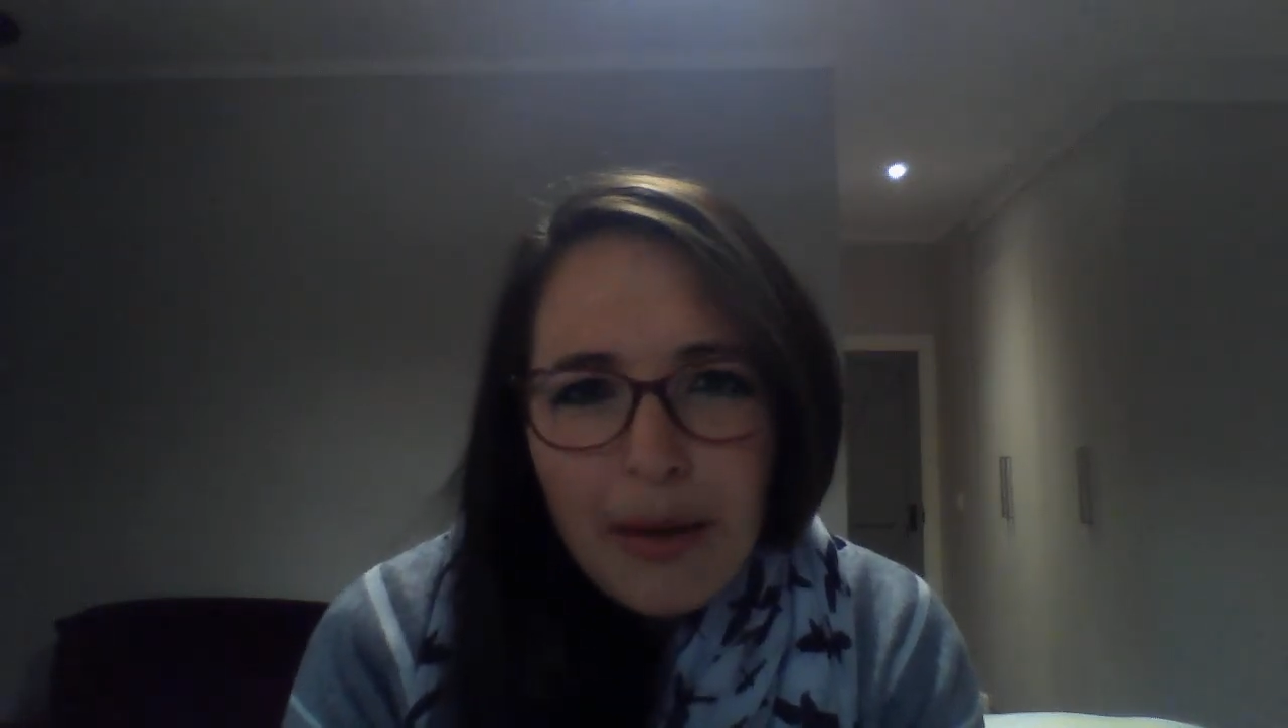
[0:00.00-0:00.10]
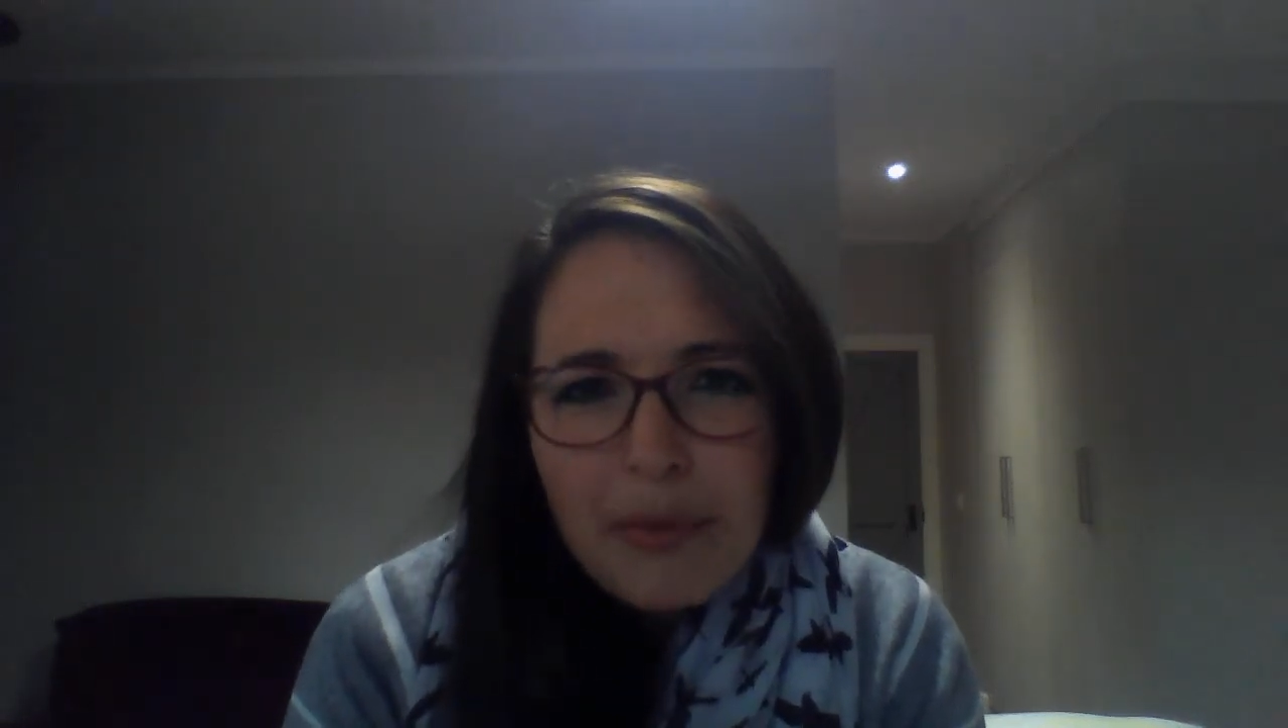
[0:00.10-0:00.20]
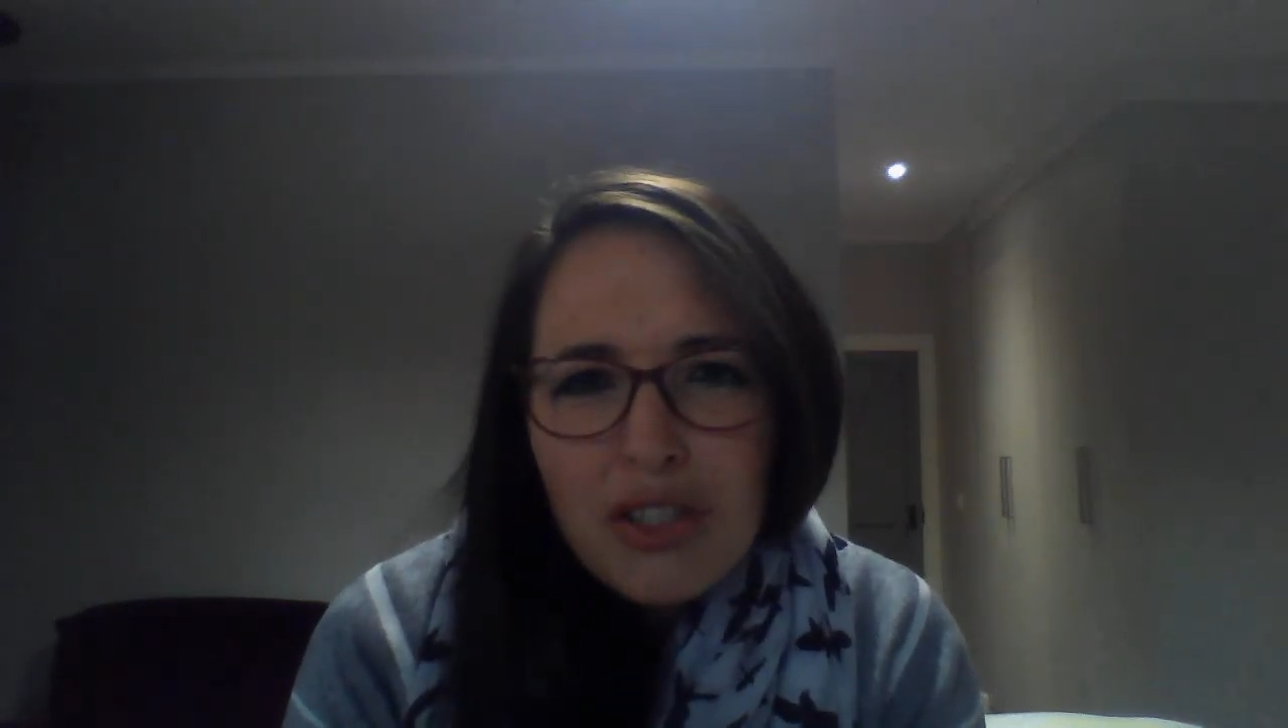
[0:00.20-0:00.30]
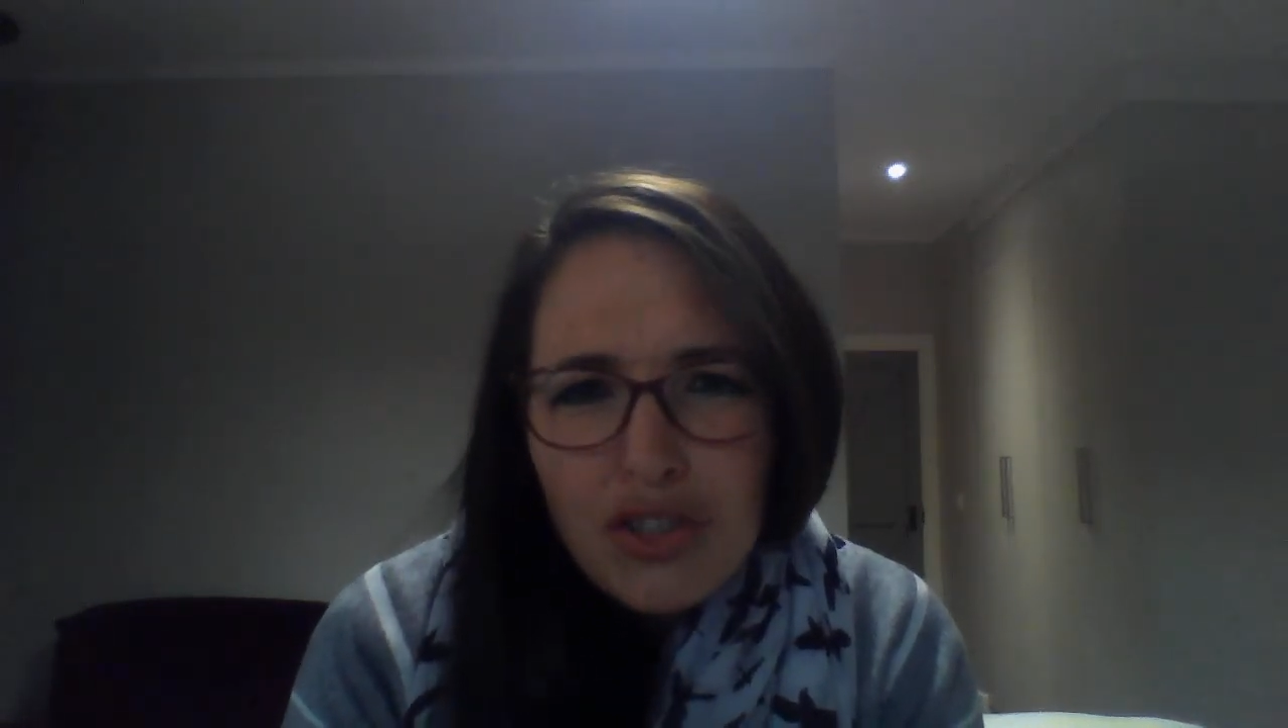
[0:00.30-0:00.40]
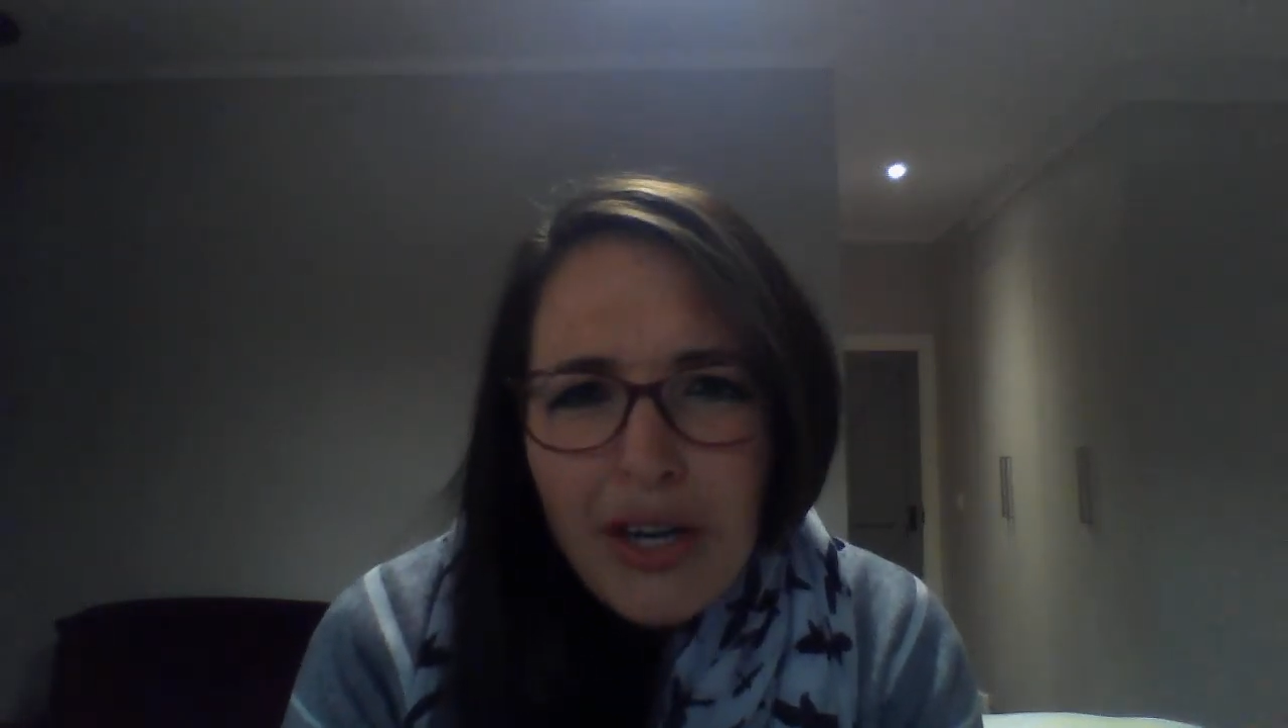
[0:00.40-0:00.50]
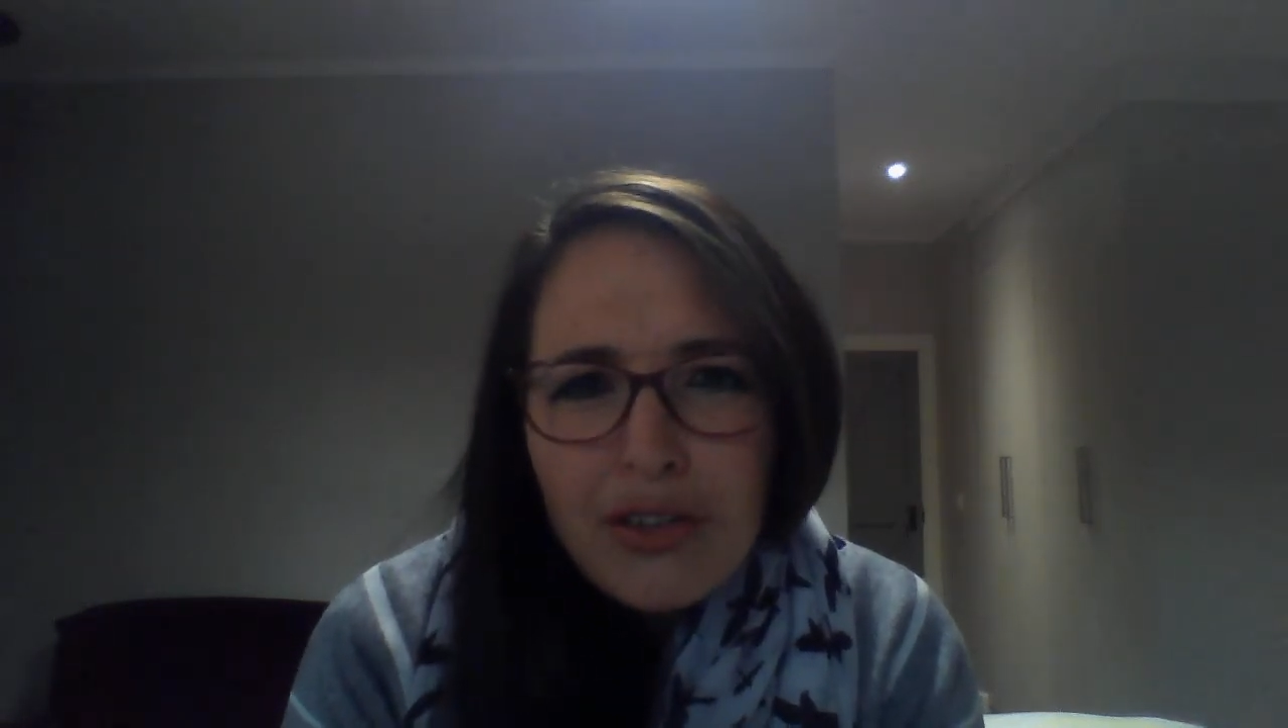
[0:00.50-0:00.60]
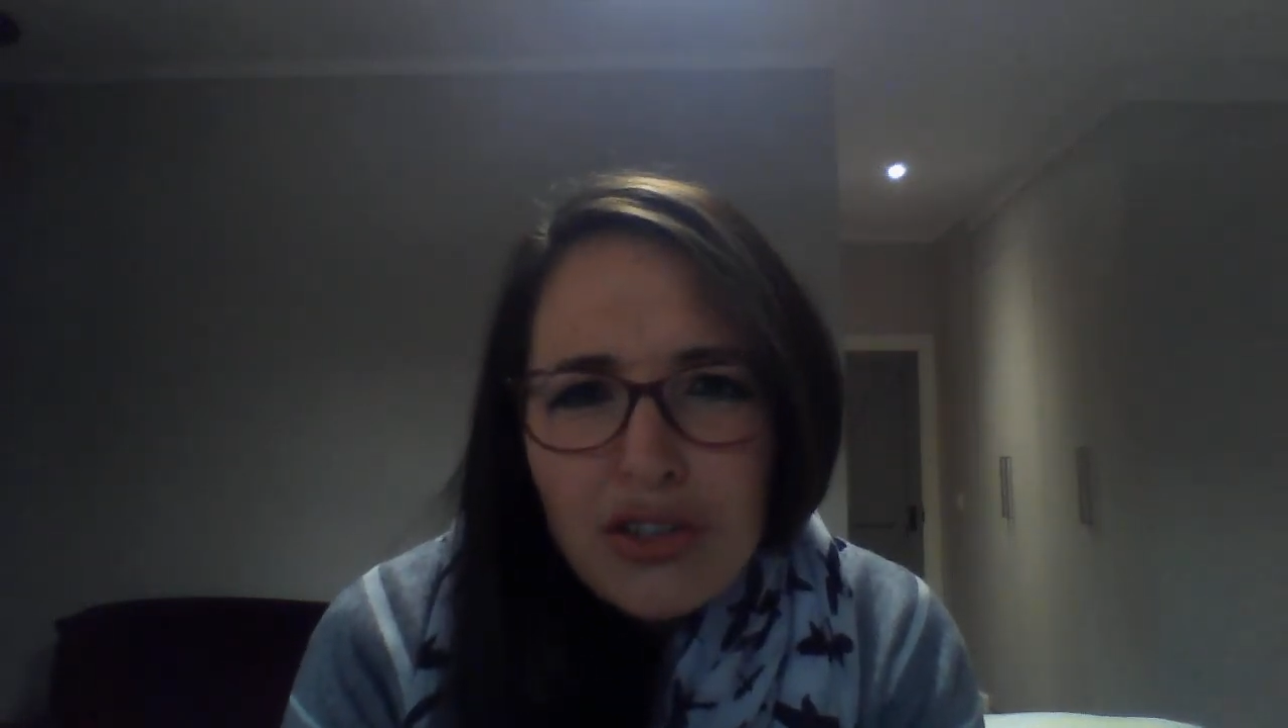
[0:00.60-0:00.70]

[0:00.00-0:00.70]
I'm going to try